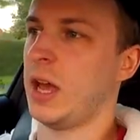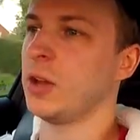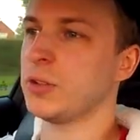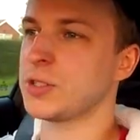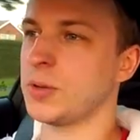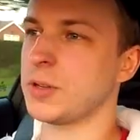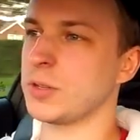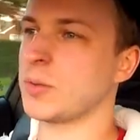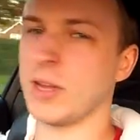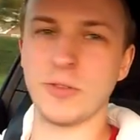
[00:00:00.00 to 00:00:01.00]
I also
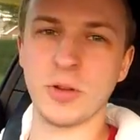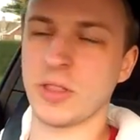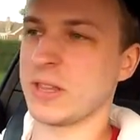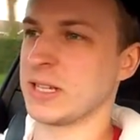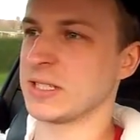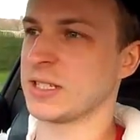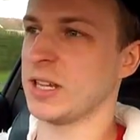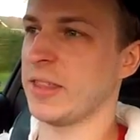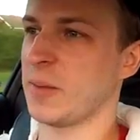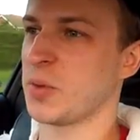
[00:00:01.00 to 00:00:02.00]
ordered quite a few other things
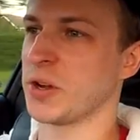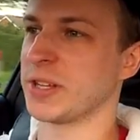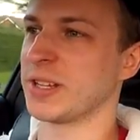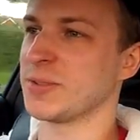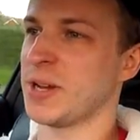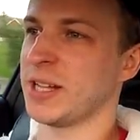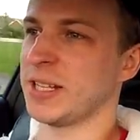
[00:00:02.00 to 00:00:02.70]
at that point as well.